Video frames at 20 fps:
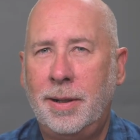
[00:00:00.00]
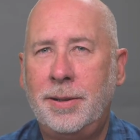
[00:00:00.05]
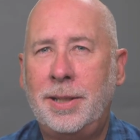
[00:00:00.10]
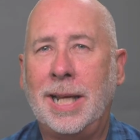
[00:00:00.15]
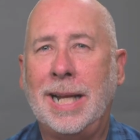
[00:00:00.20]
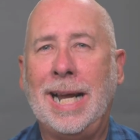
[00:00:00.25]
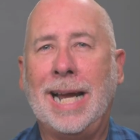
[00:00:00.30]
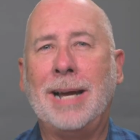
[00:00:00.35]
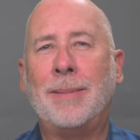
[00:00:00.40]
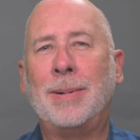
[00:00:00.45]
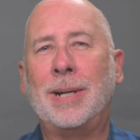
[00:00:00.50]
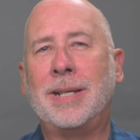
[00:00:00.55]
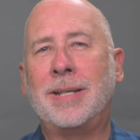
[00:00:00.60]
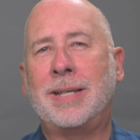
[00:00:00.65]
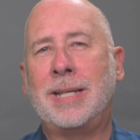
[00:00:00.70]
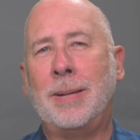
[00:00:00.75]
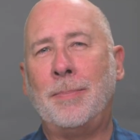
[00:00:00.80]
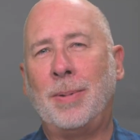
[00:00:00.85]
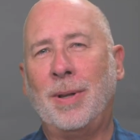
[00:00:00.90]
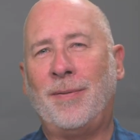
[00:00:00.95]
Today, I'm going to
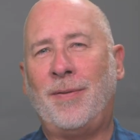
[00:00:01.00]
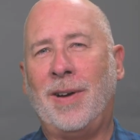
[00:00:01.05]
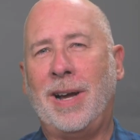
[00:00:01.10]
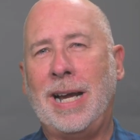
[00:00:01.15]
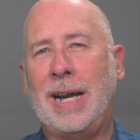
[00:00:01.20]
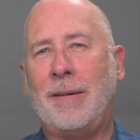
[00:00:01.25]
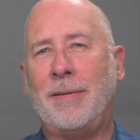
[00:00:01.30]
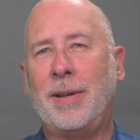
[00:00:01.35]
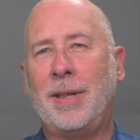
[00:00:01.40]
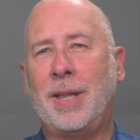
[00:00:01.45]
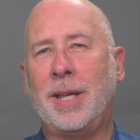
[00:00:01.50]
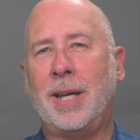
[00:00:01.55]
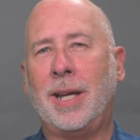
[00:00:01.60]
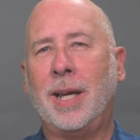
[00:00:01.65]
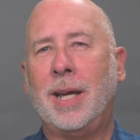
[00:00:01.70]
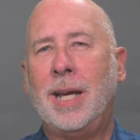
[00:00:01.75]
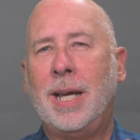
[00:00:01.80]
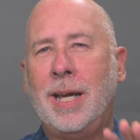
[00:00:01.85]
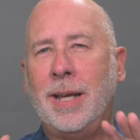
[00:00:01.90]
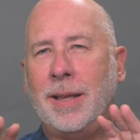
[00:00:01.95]
simplify everything
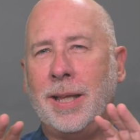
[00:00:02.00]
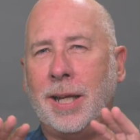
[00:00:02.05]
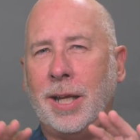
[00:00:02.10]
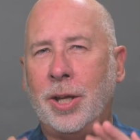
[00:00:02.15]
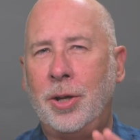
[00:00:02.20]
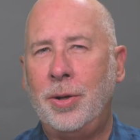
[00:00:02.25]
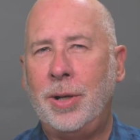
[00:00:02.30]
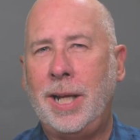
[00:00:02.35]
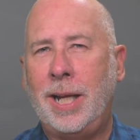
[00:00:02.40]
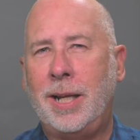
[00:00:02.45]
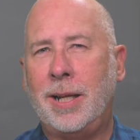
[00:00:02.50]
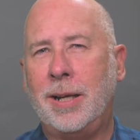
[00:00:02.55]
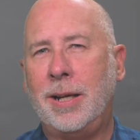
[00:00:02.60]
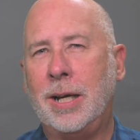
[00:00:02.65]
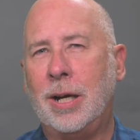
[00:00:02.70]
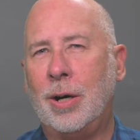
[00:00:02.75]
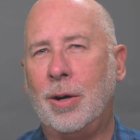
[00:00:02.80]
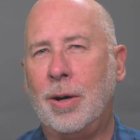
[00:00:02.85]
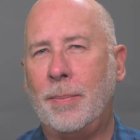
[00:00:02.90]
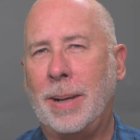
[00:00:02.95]
that you need to
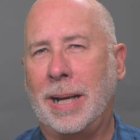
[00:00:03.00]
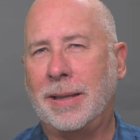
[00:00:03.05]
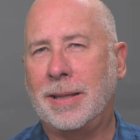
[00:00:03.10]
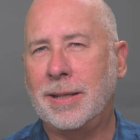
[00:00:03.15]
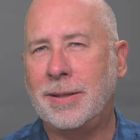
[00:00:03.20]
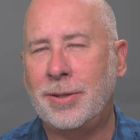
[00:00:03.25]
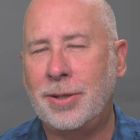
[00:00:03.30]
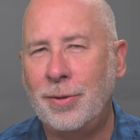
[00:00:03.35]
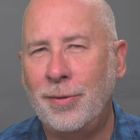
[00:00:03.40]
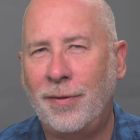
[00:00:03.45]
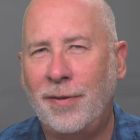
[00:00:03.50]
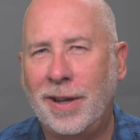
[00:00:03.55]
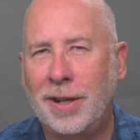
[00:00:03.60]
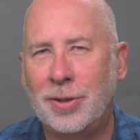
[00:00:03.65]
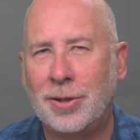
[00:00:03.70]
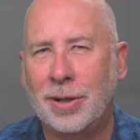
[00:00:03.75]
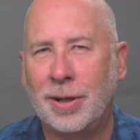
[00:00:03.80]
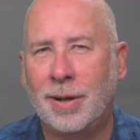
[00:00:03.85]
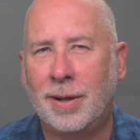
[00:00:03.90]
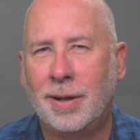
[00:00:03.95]
know about this new
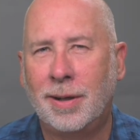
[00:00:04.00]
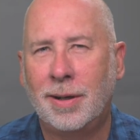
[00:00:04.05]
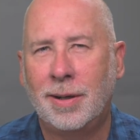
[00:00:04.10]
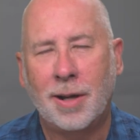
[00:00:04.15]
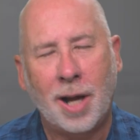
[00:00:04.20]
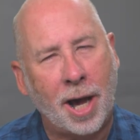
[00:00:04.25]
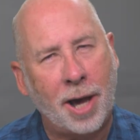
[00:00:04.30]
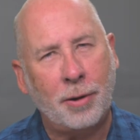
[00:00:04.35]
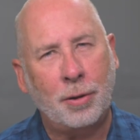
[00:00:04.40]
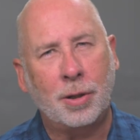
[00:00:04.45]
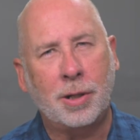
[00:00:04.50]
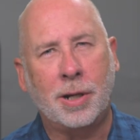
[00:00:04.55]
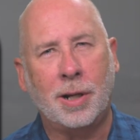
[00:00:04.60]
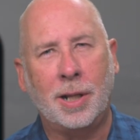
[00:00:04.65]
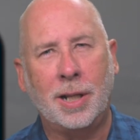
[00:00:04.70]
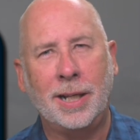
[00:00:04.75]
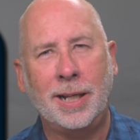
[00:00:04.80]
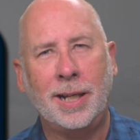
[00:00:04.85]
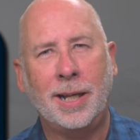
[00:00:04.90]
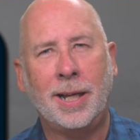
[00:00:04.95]
feature. Auto
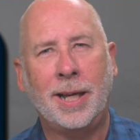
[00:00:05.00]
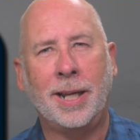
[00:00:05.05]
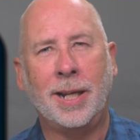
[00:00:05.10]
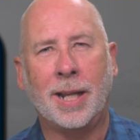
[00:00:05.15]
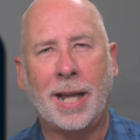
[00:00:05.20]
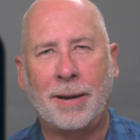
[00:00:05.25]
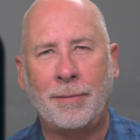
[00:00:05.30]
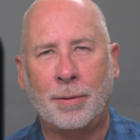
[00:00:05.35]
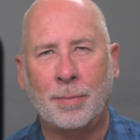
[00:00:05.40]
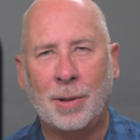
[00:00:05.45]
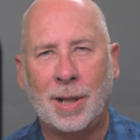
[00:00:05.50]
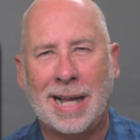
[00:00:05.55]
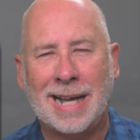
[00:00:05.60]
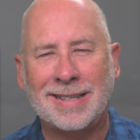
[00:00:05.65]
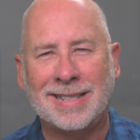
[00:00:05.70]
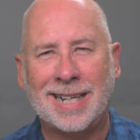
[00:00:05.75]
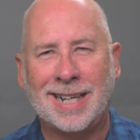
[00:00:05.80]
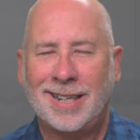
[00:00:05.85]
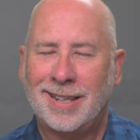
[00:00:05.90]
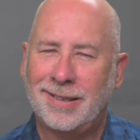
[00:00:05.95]
culling in Lightroom
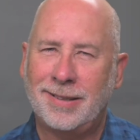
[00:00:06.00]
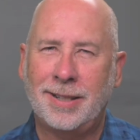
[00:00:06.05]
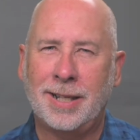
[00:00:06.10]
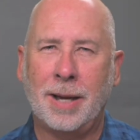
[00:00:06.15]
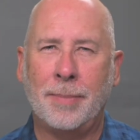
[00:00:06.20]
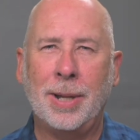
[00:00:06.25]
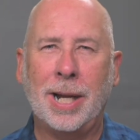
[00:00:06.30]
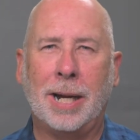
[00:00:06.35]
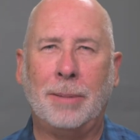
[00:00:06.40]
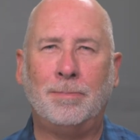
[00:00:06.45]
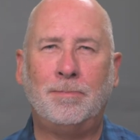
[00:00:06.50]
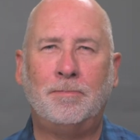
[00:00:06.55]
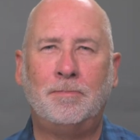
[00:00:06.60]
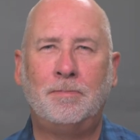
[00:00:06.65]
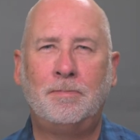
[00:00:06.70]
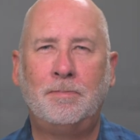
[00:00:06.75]
Classic coming up.